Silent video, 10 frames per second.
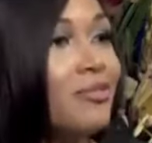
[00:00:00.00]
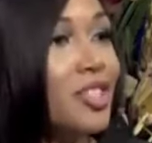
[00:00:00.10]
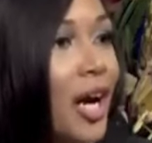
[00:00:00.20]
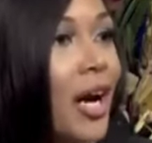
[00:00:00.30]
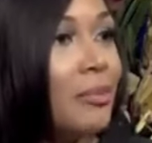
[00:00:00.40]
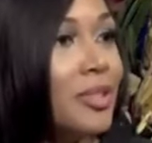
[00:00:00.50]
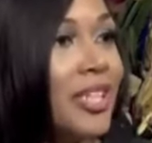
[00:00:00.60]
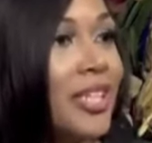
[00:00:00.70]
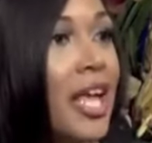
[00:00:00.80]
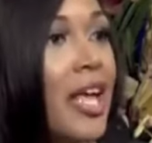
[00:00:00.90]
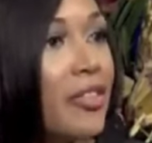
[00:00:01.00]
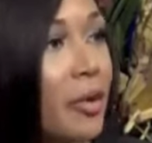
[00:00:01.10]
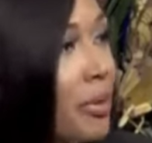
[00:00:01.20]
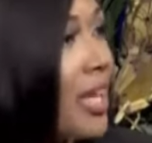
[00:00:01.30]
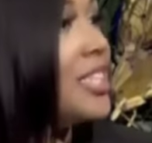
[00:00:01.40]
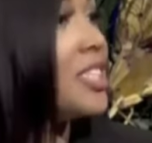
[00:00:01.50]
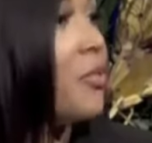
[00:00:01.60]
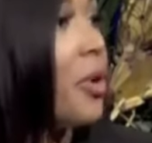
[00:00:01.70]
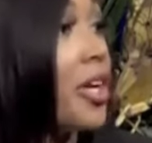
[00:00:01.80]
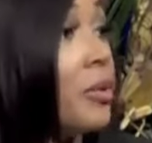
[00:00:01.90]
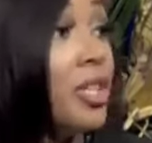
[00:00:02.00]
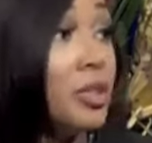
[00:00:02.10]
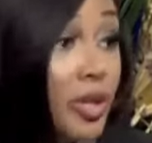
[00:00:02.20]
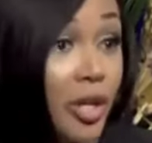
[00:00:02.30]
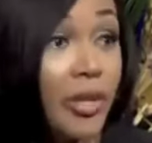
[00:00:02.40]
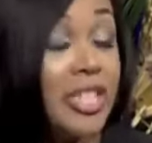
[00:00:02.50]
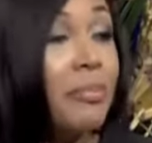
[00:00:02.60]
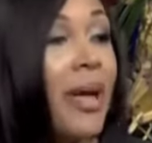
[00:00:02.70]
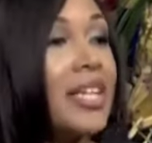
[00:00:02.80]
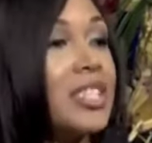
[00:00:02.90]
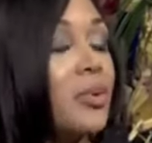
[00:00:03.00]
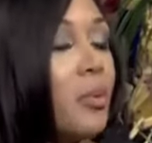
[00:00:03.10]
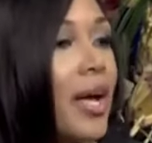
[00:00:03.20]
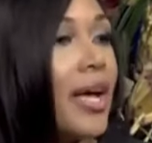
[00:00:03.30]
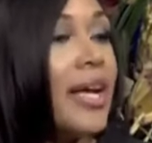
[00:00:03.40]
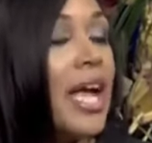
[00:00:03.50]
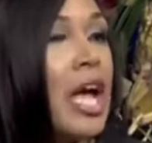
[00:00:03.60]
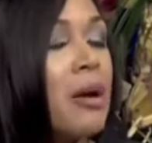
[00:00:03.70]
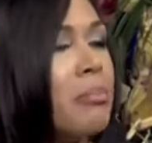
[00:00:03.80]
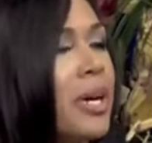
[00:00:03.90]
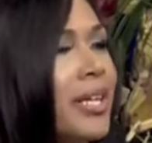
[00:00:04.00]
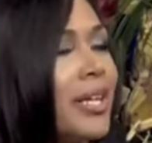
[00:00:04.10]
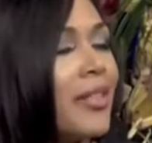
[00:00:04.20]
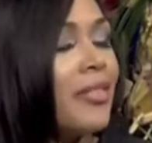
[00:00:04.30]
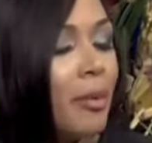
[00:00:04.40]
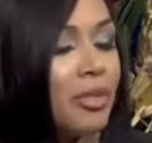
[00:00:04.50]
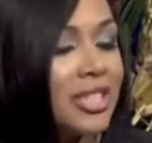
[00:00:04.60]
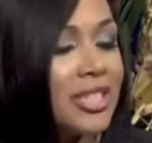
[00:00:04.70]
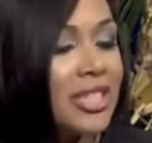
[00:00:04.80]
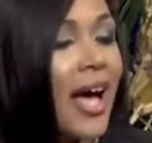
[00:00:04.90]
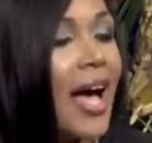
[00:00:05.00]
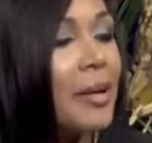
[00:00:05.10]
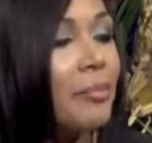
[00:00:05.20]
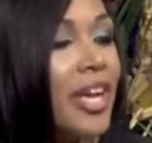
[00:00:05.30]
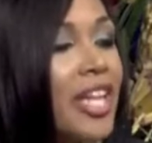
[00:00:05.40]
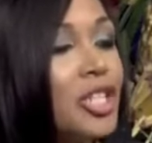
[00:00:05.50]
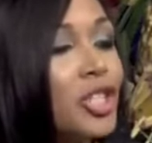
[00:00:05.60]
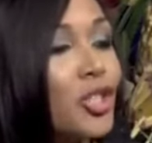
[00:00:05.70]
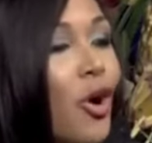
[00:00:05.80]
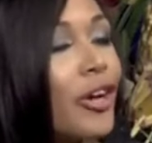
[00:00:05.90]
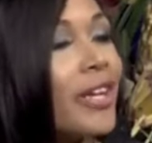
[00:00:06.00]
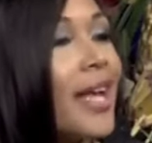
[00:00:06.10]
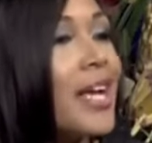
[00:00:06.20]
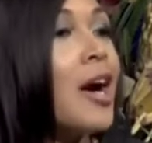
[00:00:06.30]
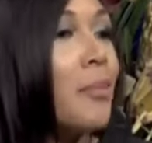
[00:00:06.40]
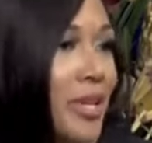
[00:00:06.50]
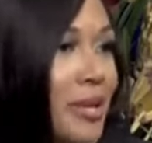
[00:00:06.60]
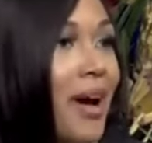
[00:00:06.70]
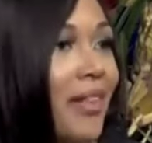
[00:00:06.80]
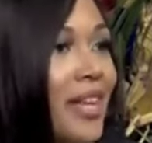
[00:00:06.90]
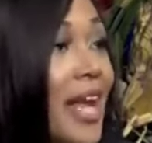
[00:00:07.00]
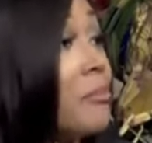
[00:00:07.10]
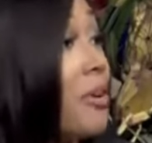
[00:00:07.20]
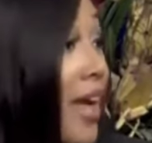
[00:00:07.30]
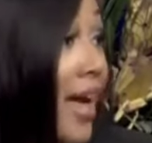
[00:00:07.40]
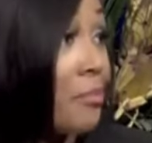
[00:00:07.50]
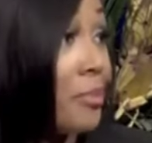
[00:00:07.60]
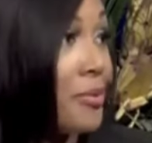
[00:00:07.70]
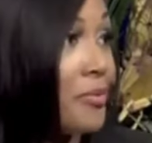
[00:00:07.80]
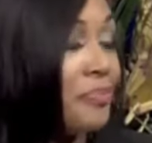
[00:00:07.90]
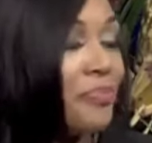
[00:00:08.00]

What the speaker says: Jobs and the place of where he was. We know he's passed away, but there was a time that he started a company by the name of Apple.